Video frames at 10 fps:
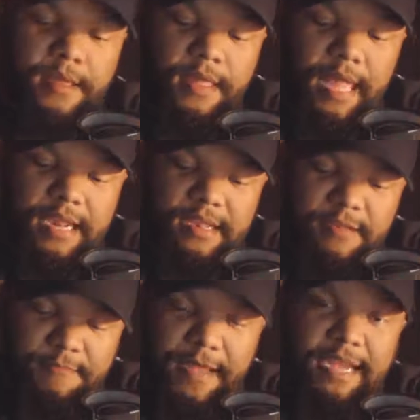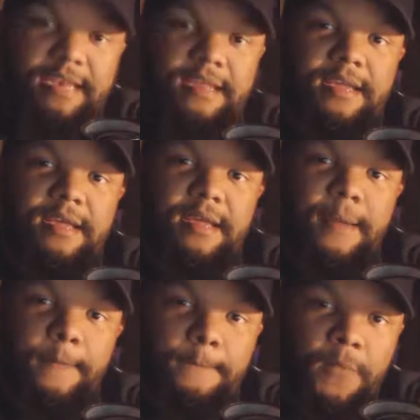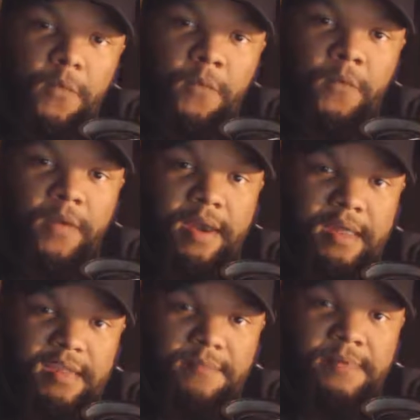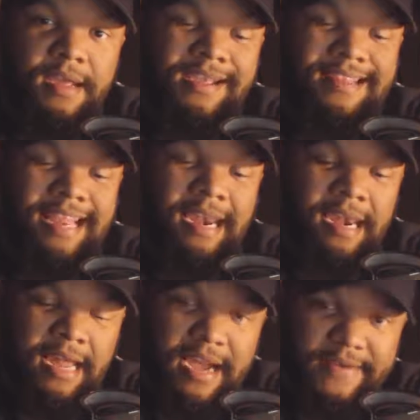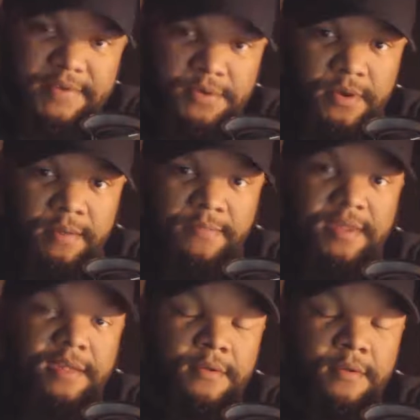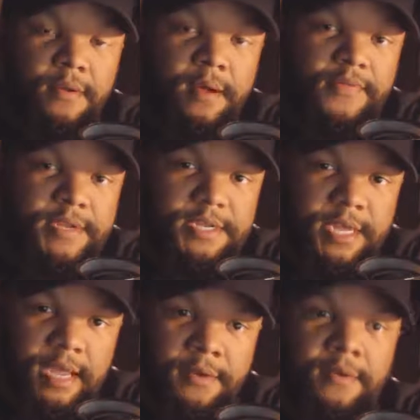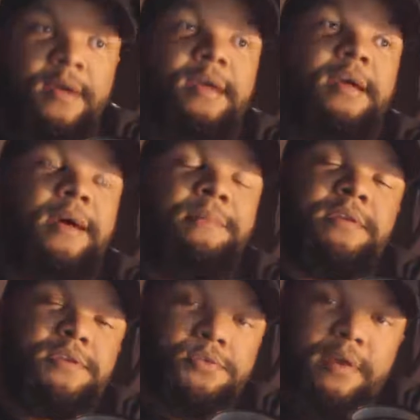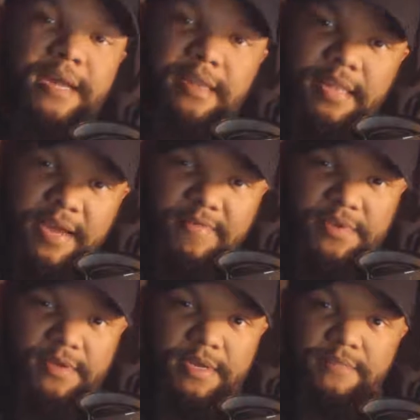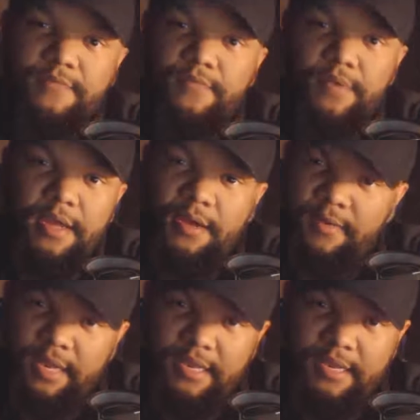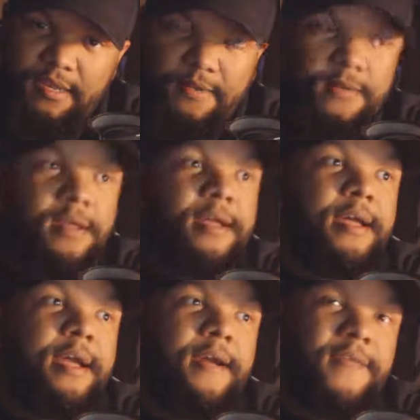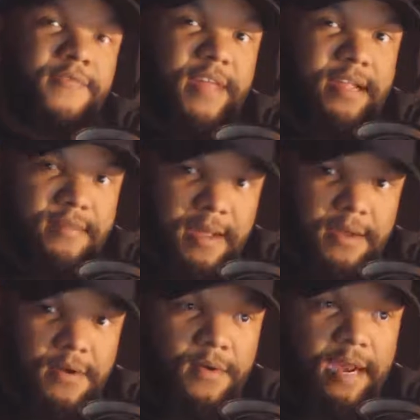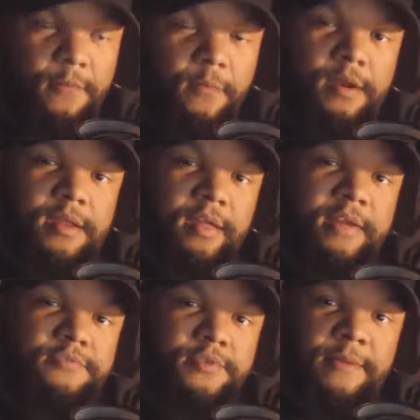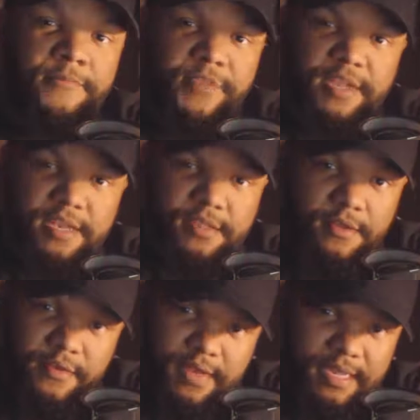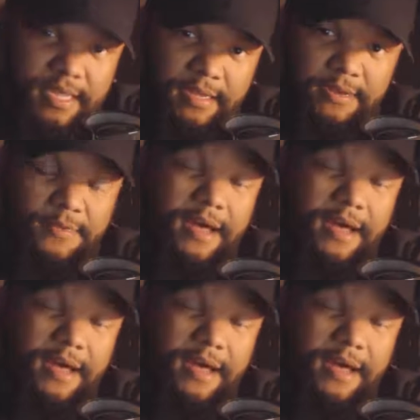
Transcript: expect more Let's Plays and live streams here on the channel. I'm going to try to live stream for Hell in a Cell. That's my goal, and I want to live stream this Thursday, do a